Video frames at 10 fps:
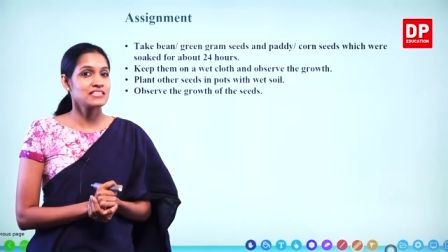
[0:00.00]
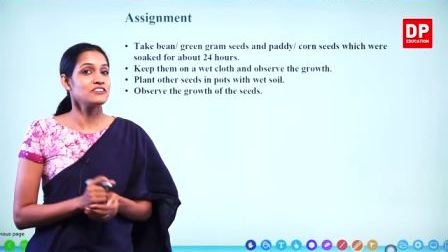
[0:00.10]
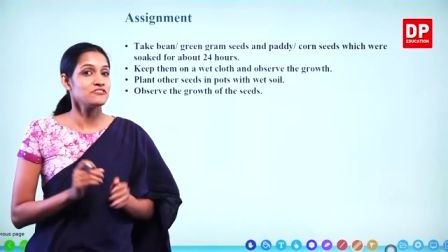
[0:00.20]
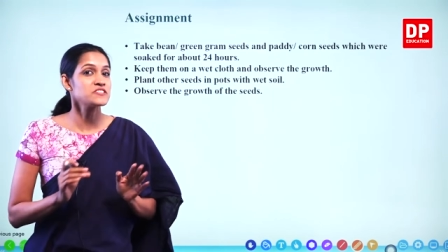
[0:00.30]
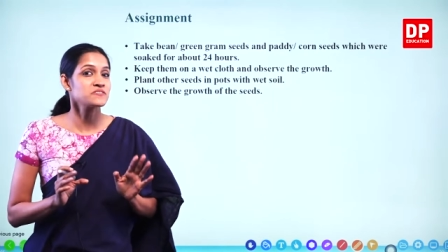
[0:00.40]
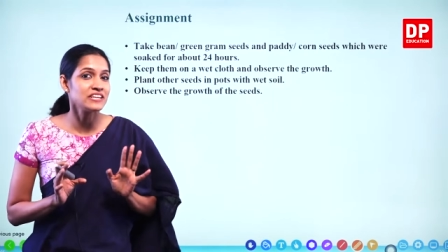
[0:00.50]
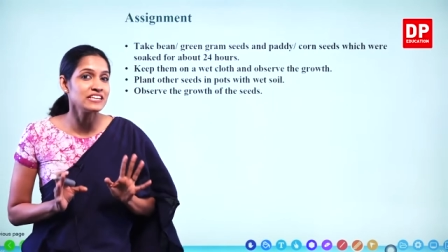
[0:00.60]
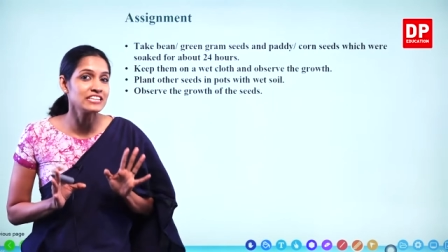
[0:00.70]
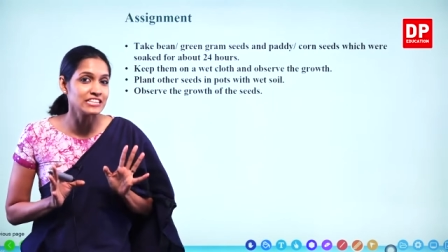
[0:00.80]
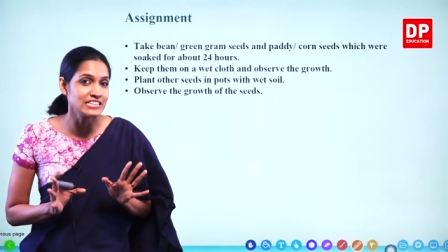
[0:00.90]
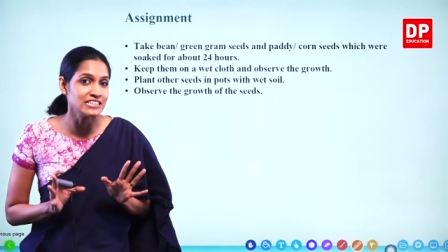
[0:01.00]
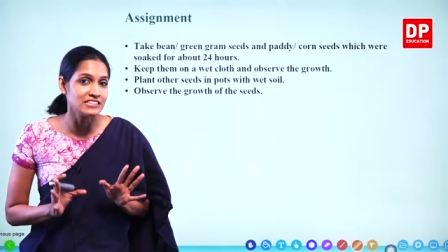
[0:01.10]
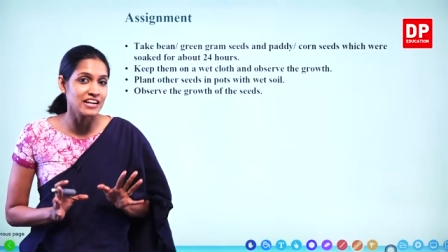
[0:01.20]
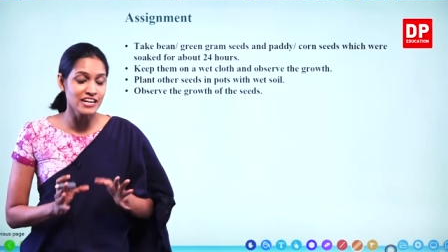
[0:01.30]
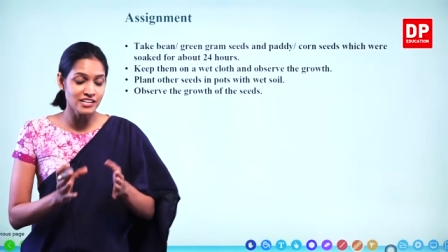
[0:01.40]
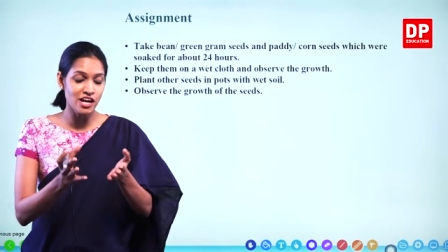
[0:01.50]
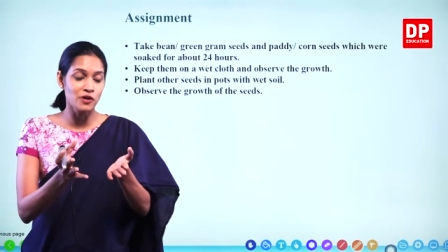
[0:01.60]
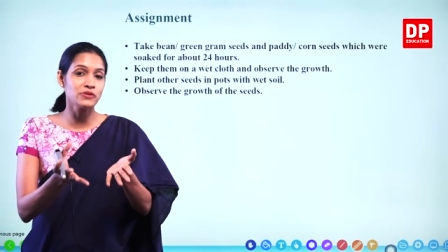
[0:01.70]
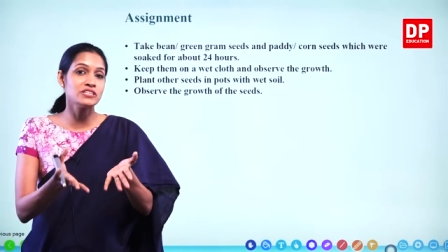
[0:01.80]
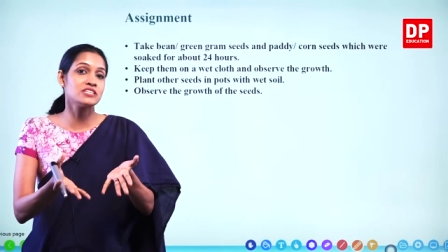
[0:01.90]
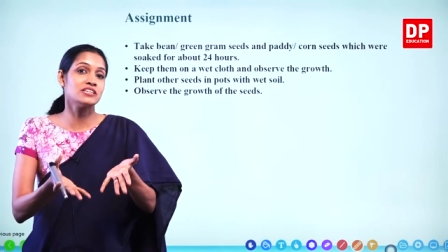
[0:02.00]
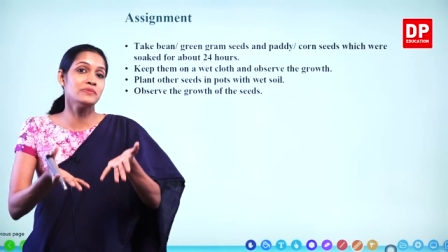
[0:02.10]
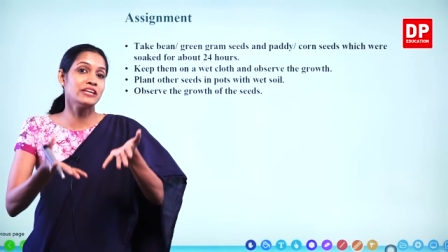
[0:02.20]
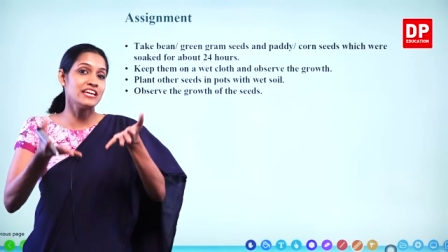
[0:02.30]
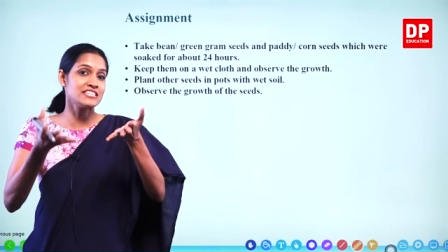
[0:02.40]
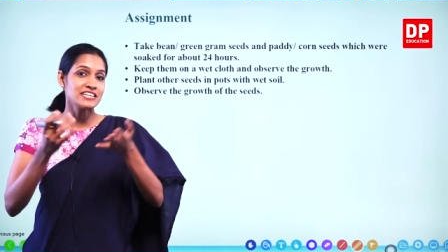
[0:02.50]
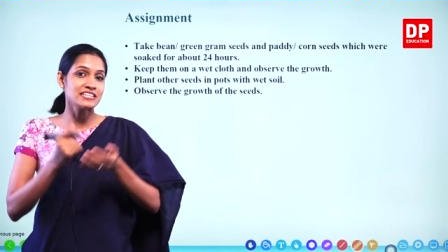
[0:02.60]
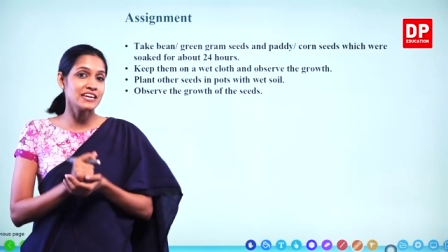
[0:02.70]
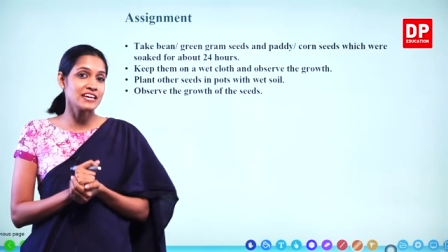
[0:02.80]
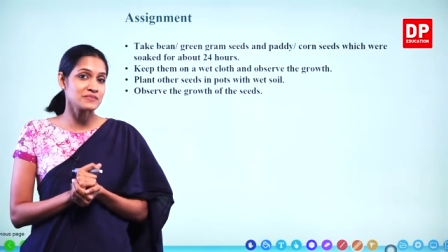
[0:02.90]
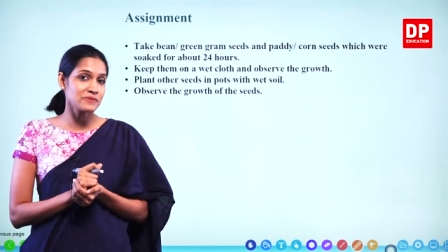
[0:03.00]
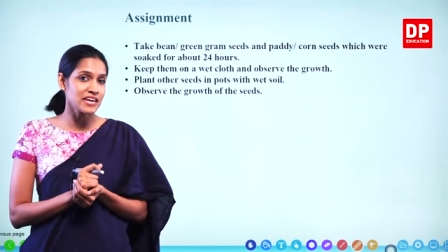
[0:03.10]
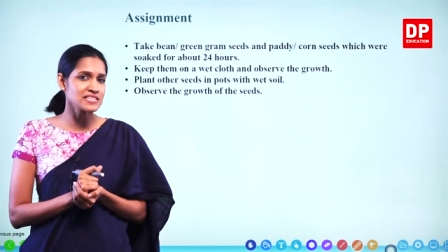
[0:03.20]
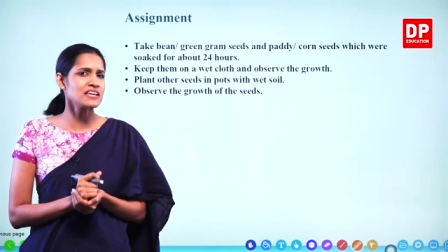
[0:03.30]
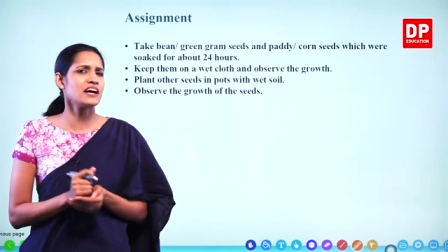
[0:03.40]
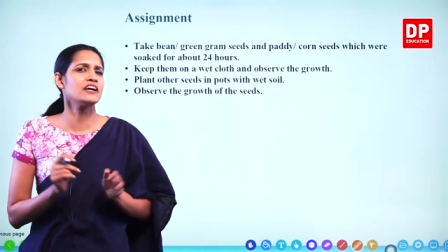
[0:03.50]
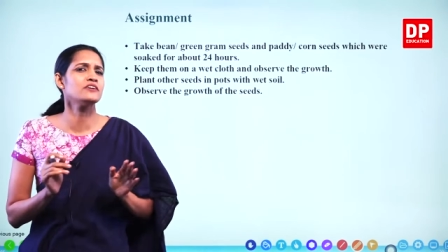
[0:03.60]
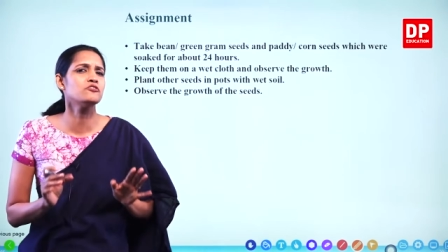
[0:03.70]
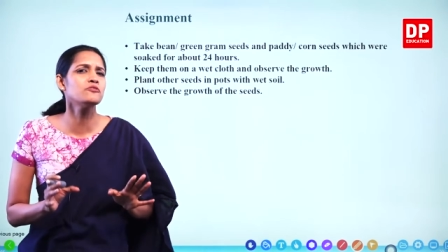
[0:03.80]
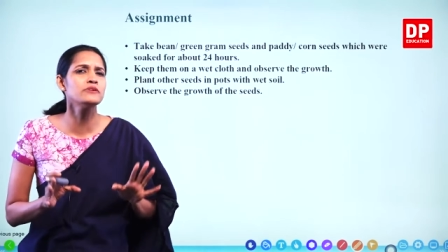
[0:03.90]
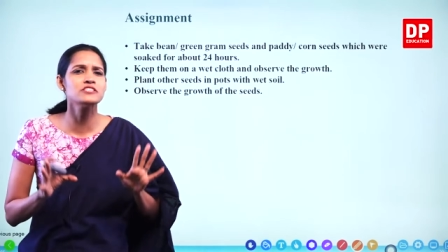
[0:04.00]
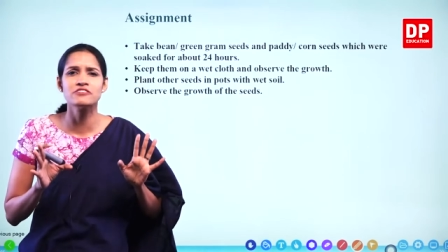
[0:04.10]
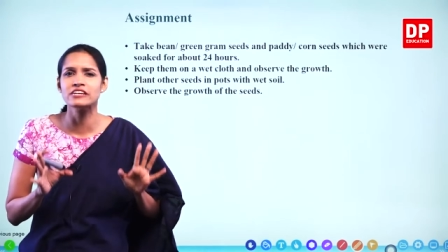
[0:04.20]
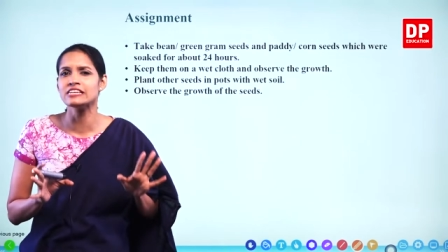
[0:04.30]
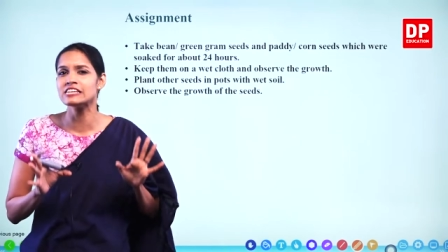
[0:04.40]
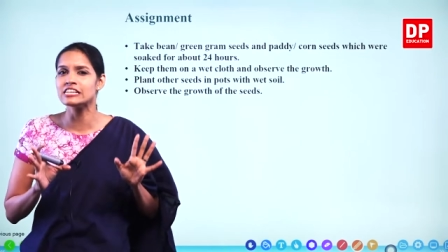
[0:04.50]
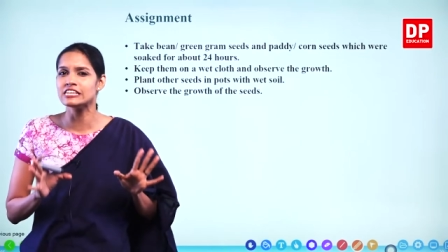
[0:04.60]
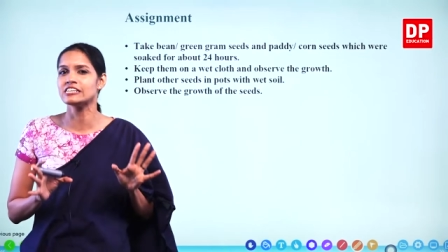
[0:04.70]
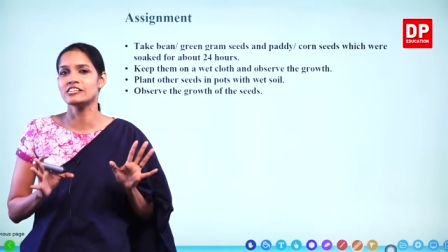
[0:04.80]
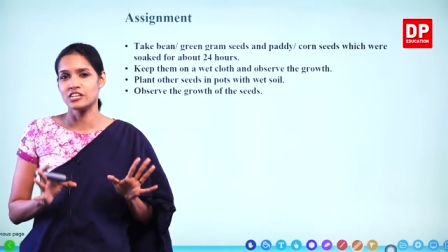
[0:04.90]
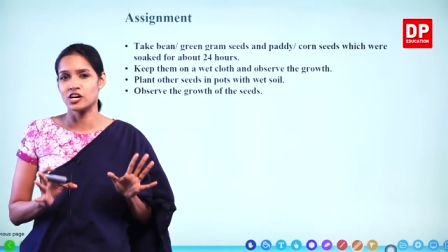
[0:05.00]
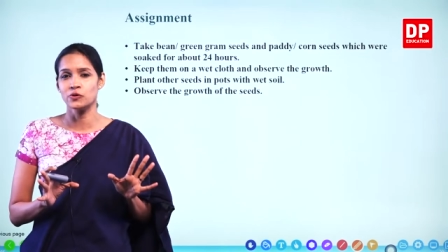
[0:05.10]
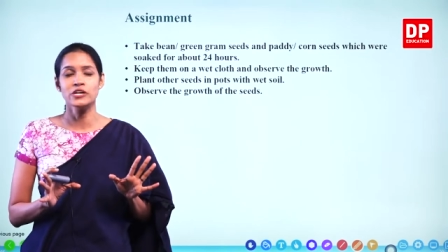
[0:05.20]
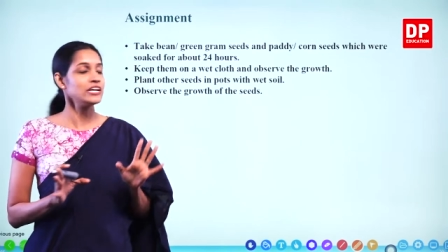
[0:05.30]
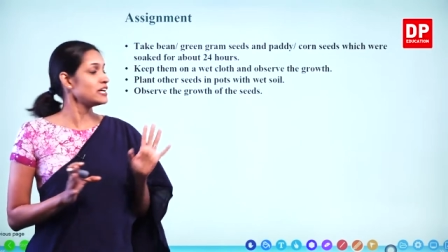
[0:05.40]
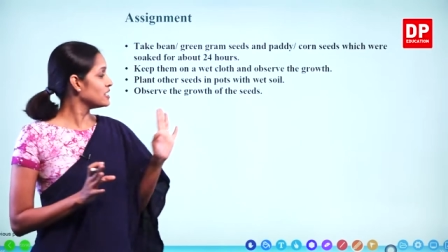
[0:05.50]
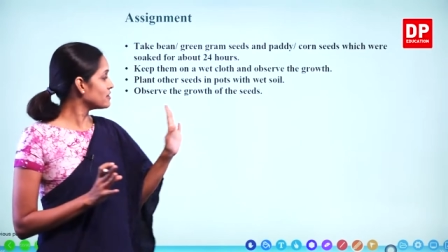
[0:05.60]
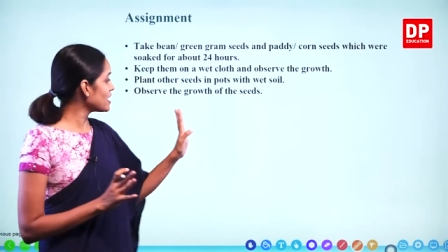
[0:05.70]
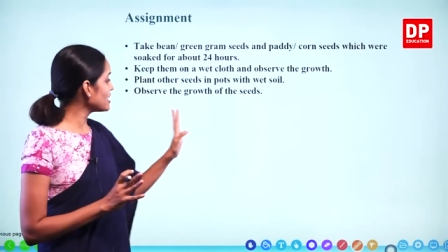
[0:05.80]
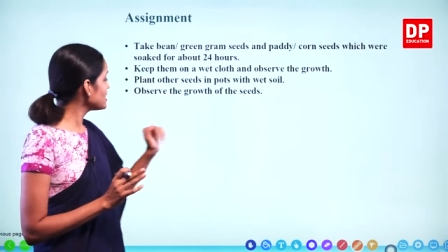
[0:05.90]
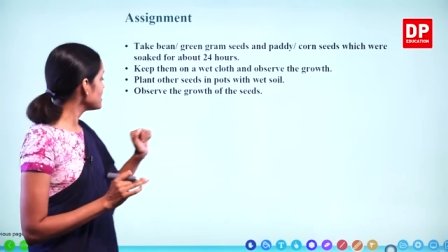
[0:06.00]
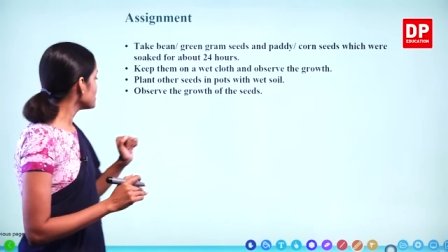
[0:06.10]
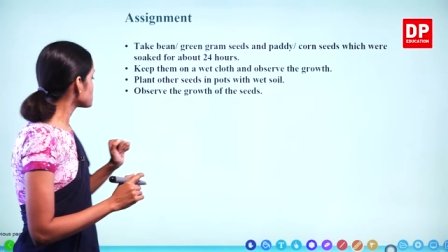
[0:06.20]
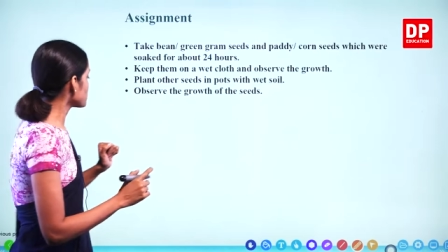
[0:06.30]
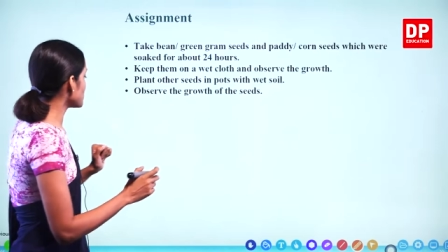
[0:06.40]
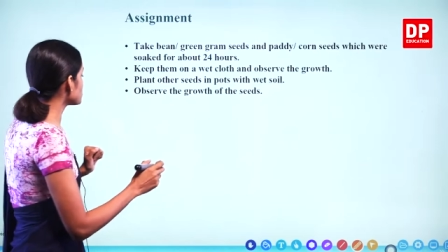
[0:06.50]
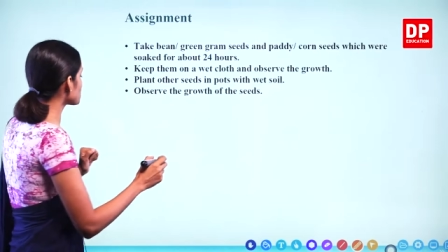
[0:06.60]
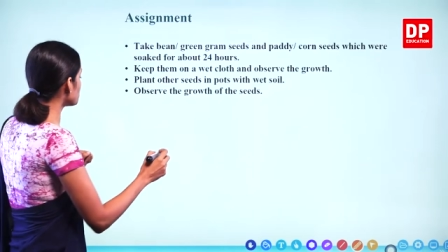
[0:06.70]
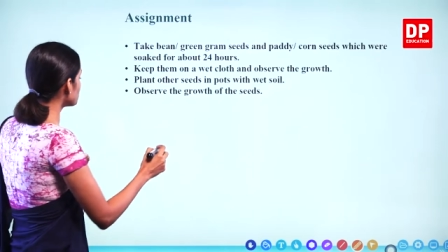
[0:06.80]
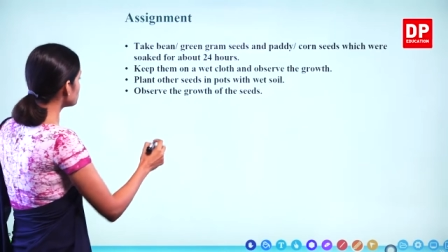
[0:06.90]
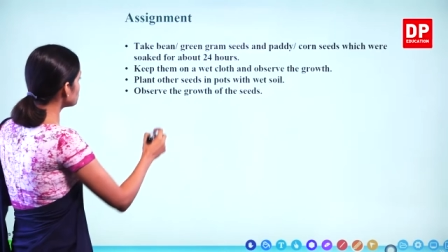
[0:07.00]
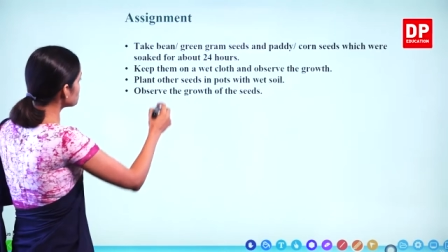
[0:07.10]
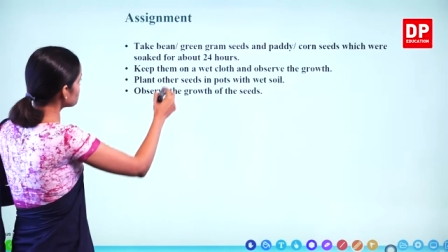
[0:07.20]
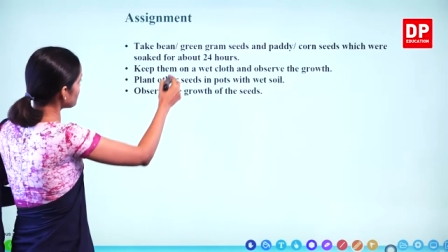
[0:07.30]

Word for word: It was very clear, right? How the germination takes place. I hope it's very clear now. Right? So, I showed you